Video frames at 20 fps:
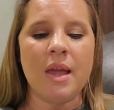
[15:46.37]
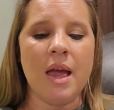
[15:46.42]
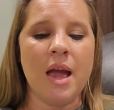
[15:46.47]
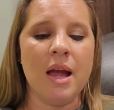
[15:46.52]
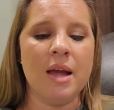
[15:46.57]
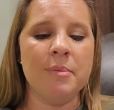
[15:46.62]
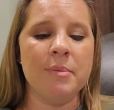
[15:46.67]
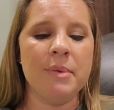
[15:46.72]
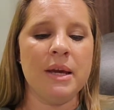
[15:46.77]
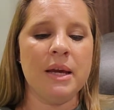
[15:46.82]

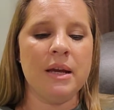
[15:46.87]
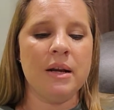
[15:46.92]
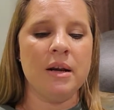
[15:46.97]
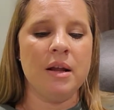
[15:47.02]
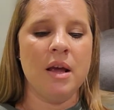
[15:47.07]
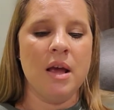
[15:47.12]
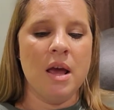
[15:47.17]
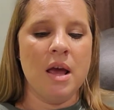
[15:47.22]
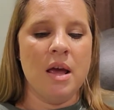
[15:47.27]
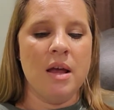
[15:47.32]
I mean,
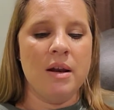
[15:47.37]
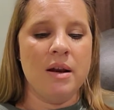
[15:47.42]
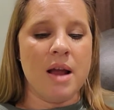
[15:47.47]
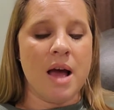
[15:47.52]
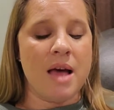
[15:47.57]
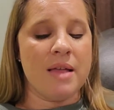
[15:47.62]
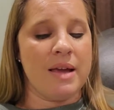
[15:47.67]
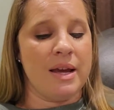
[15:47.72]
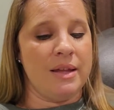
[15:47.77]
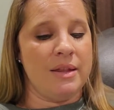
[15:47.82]

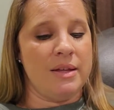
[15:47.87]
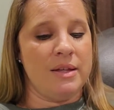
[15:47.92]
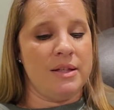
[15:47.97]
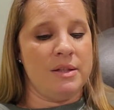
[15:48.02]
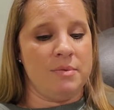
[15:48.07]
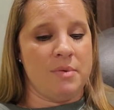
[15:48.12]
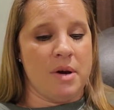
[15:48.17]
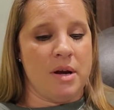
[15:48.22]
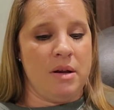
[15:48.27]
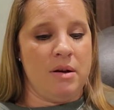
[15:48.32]
not like this
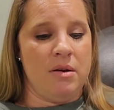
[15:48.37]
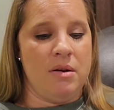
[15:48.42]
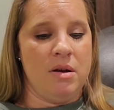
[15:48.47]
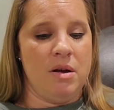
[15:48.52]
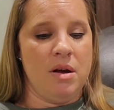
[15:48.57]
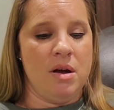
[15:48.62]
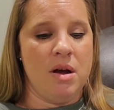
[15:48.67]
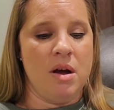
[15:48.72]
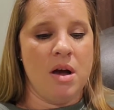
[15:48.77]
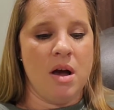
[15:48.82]
one."
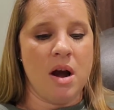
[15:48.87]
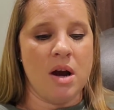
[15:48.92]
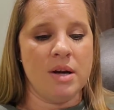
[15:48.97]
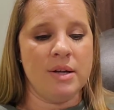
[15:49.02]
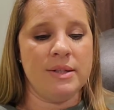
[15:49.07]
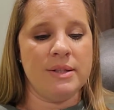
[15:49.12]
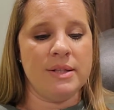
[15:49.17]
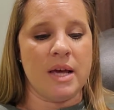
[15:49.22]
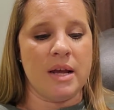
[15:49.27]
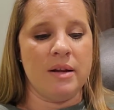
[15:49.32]

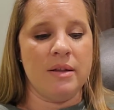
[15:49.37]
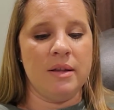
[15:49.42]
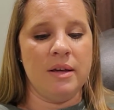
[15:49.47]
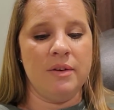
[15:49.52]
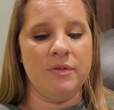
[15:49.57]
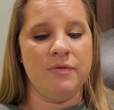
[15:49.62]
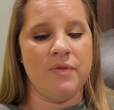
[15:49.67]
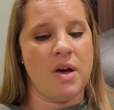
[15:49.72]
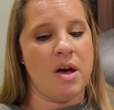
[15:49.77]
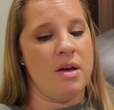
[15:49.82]
Hart
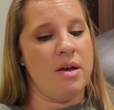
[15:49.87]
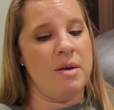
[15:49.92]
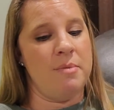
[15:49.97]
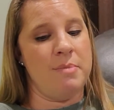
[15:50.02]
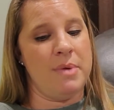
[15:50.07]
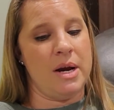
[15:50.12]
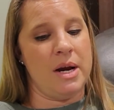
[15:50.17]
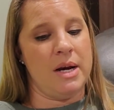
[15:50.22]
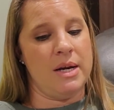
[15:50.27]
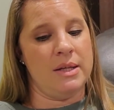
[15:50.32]
suddenly felt
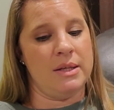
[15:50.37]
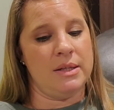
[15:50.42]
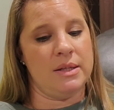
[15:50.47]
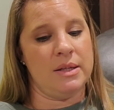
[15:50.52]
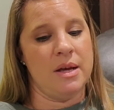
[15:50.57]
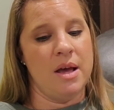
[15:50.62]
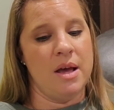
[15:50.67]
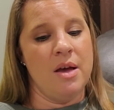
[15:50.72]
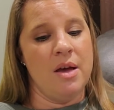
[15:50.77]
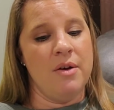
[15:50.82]
embarrassed,
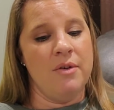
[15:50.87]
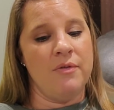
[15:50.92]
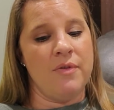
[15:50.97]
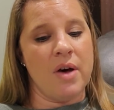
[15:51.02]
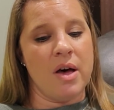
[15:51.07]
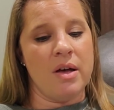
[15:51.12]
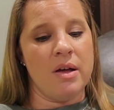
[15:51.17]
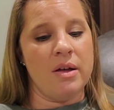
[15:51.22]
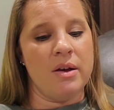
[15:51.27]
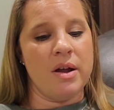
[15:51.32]

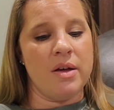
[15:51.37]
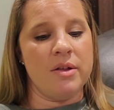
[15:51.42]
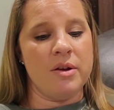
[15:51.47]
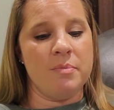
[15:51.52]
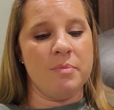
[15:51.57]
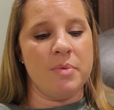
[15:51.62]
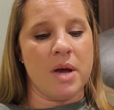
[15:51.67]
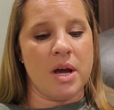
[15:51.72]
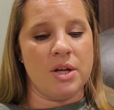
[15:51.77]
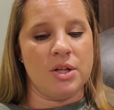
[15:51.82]
felt another
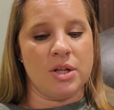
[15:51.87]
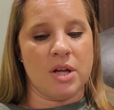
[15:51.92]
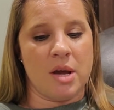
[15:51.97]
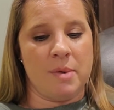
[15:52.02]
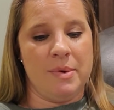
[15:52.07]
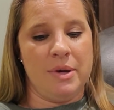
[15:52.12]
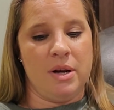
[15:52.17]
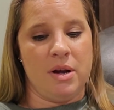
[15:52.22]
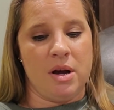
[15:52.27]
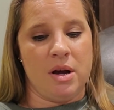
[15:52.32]
blush
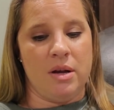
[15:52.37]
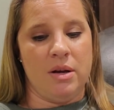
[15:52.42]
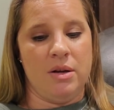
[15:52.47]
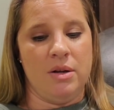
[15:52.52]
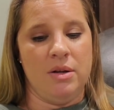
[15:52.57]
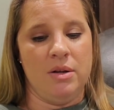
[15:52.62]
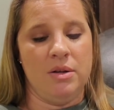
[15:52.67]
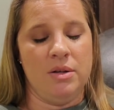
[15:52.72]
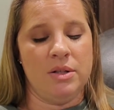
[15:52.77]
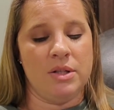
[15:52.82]
coming on.
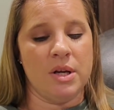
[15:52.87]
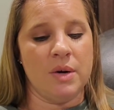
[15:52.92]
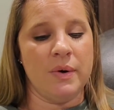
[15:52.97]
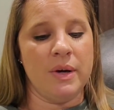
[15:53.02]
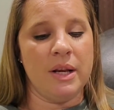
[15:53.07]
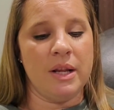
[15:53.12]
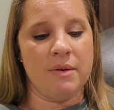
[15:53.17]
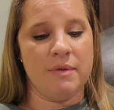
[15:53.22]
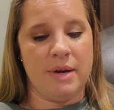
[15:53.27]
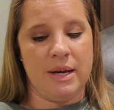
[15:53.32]
"So
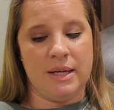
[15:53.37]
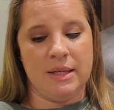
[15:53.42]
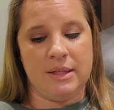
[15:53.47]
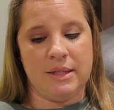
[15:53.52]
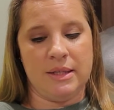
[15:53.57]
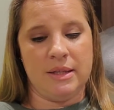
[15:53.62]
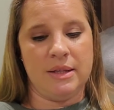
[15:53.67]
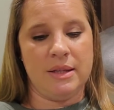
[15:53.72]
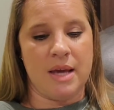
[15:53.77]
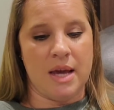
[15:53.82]

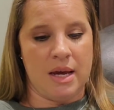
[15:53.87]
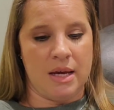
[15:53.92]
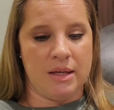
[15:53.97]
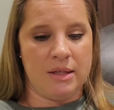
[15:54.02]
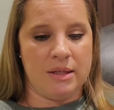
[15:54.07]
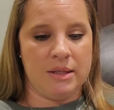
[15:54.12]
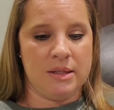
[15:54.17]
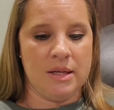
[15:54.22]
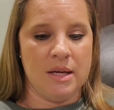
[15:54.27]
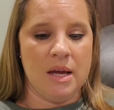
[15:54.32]
anyways,
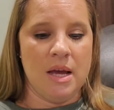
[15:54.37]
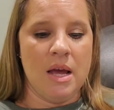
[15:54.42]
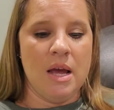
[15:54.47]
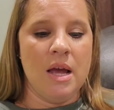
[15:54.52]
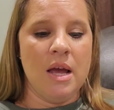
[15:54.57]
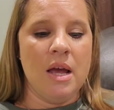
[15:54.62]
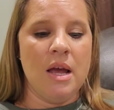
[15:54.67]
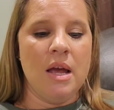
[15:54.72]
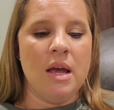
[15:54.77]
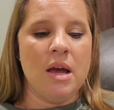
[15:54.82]
thanks."
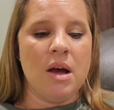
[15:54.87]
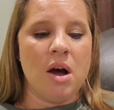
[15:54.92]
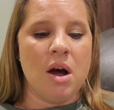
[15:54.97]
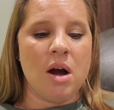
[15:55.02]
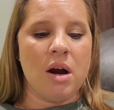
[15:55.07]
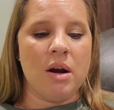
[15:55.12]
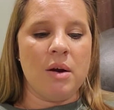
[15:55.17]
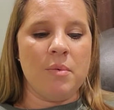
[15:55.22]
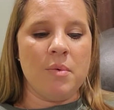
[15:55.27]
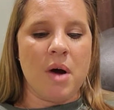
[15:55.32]

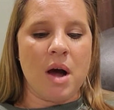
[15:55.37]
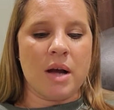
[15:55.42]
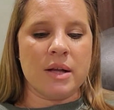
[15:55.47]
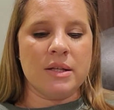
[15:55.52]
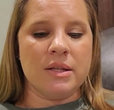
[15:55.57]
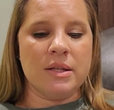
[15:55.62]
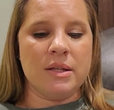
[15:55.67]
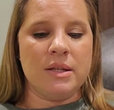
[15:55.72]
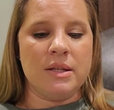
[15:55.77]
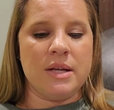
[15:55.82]
Hart walked
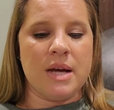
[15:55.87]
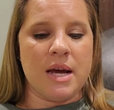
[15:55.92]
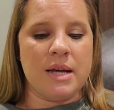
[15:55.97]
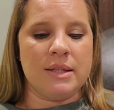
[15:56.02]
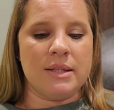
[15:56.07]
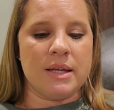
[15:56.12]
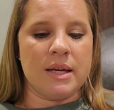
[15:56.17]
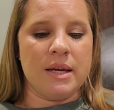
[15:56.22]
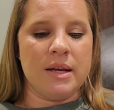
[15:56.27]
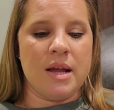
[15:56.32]
to the
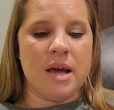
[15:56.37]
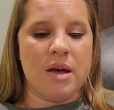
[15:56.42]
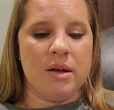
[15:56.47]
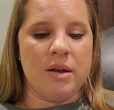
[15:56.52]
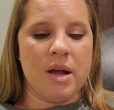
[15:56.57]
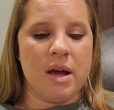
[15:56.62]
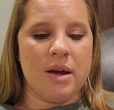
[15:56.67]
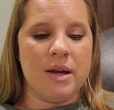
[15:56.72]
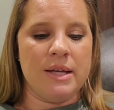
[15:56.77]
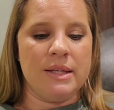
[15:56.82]
desk and held
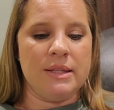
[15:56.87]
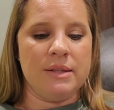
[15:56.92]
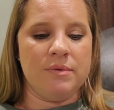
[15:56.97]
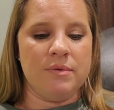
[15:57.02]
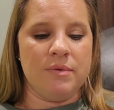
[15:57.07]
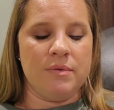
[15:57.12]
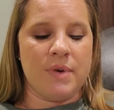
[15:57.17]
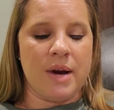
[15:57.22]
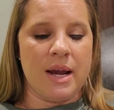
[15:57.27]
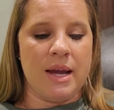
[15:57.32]
out his
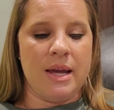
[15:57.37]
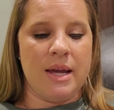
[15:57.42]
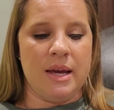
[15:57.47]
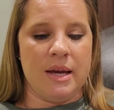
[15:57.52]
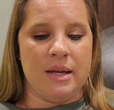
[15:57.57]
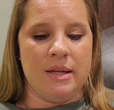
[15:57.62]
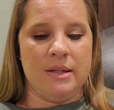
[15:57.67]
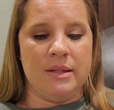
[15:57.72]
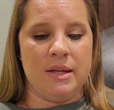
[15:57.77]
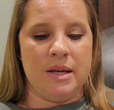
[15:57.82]
right
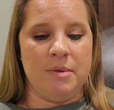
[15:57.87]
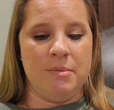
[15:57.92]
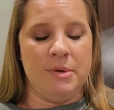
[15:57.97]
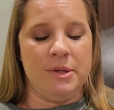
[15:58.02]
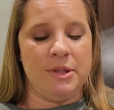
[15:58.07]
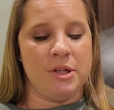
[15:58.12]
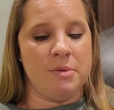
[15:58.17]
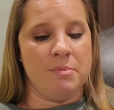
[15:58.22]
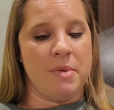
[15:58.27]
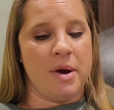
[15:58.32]
hand, and
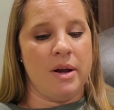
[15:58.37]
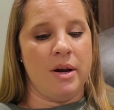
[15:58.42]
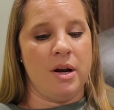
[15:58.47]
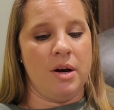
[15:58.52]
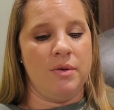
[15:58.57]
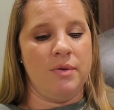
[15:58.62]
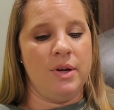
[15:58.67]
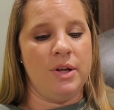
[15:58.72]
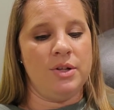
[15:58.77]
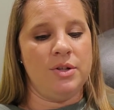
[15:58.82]
Mr.
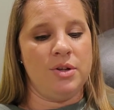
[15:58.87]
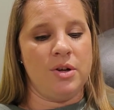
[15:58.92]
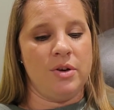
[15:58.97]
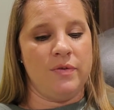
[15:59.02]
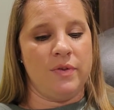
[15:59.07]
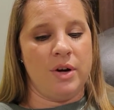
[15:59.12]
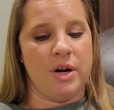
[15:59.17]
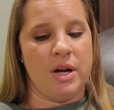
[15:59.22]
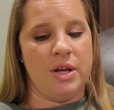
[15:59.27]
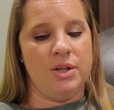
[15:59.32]
Minart reached
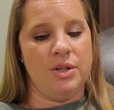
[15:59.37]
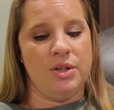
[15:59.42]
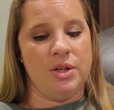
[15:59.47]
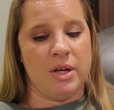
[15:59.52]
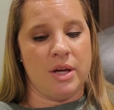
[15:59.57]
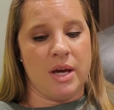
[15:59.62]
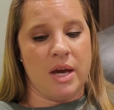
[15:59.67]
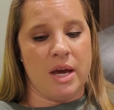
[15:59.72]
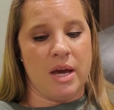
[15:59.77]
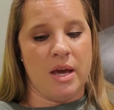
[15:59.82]
over and
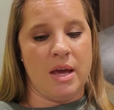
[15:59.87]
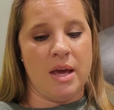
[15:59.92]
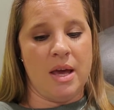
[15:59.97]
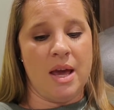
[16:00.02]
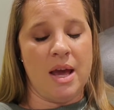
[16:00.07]
shook it.